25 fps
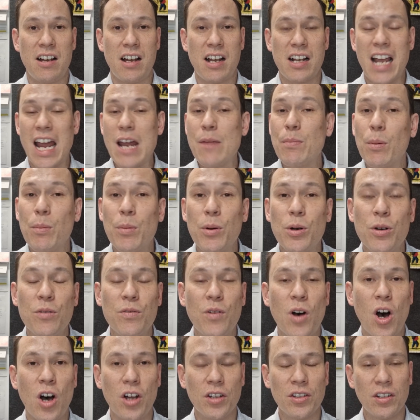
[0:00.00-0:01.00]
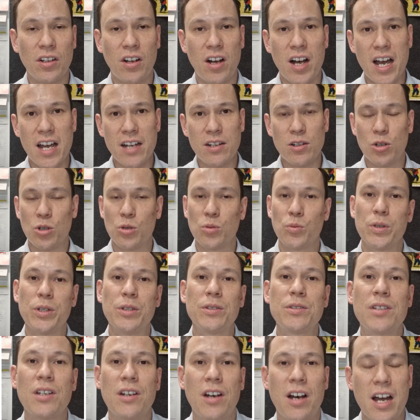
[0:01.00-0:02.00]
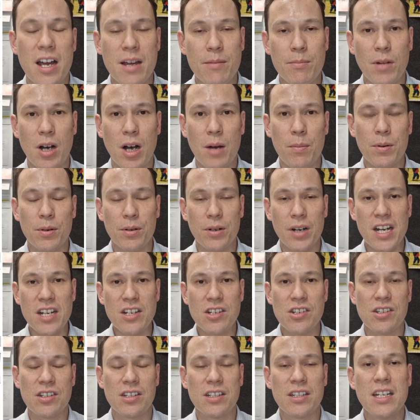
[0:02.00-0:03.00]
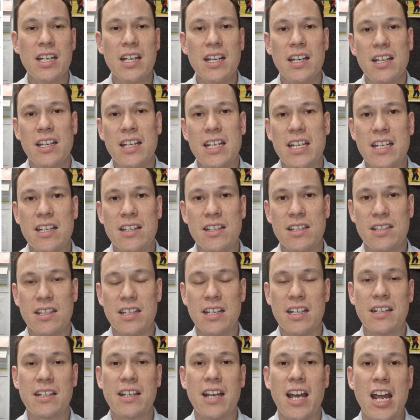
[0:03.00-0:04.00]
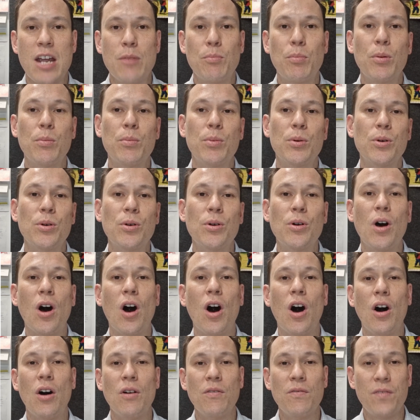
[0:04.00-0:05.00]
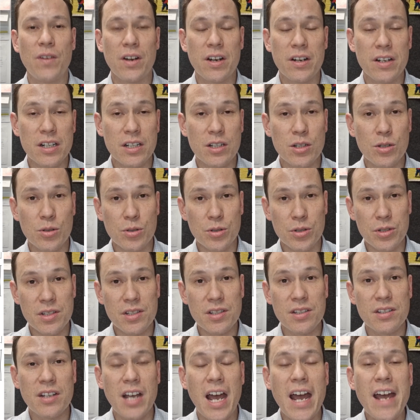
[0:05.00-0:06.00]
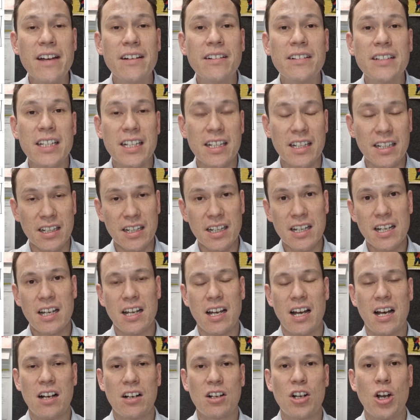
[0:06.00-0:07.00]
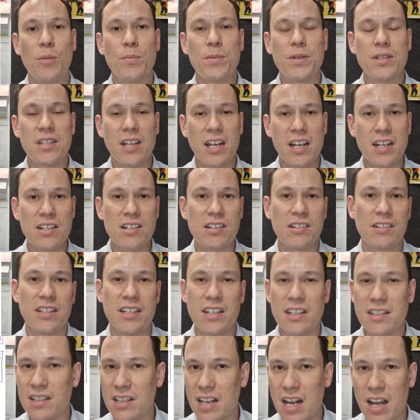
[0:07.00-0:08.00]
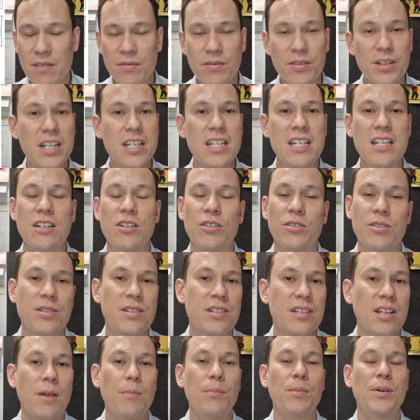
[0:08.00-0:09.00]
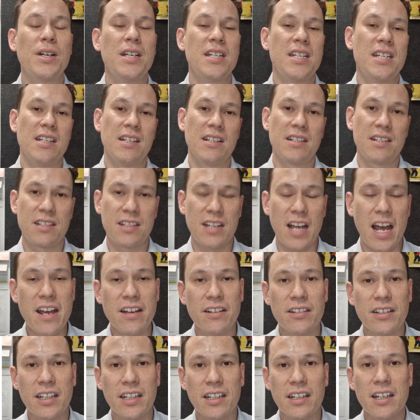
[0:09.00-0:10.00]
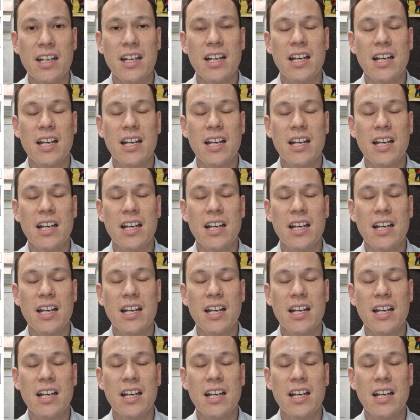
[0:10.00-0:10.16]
capable of online or real-time operation? Is it capable of very good scaling computationally? Does it have linear or sublinear scaling?